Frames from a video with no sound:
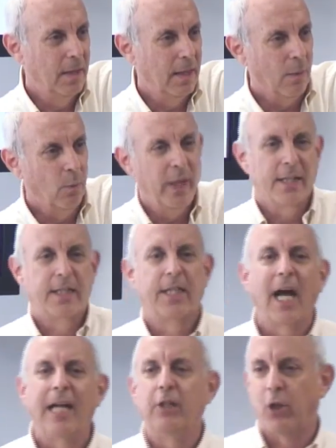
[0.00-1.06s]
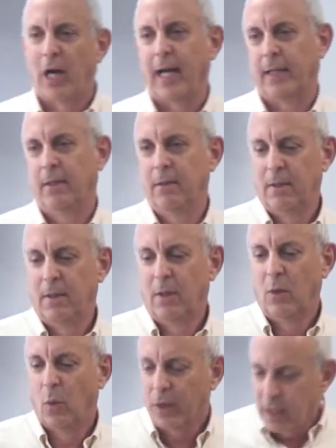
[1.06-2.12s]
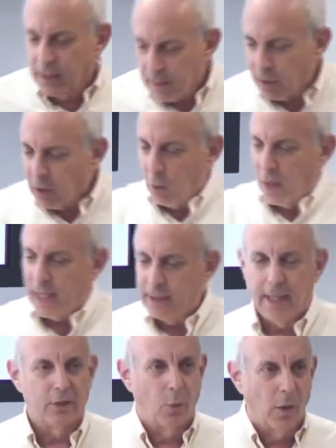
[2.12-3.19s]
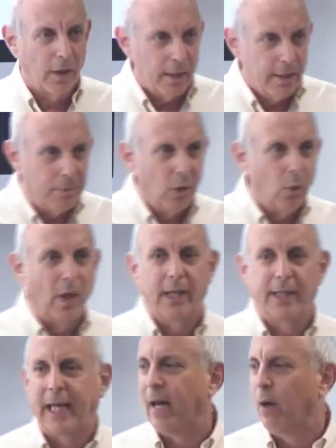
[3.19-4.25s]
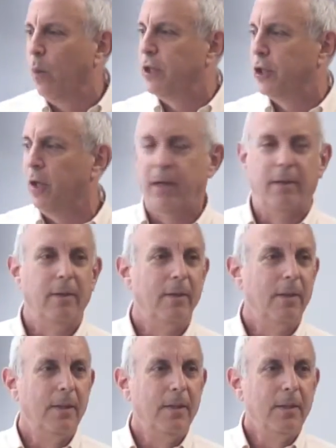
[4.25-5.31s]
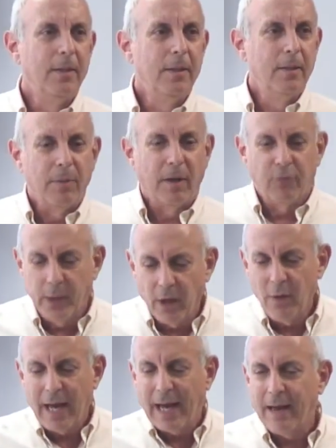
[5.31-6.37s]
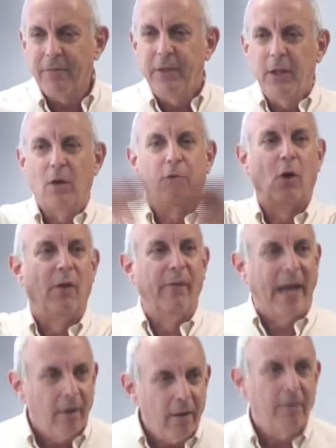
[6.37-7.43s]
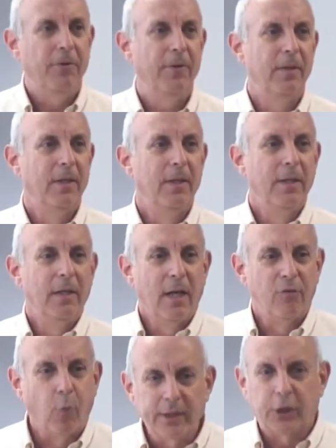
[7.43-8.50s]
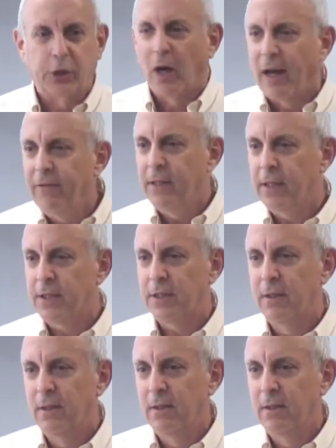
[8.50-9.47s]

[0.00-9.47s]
And we get sidetracked. We're going to nibble away at this. We're going to nibble away at that, and we should. But if we don't have the overall narrative of what's driving this,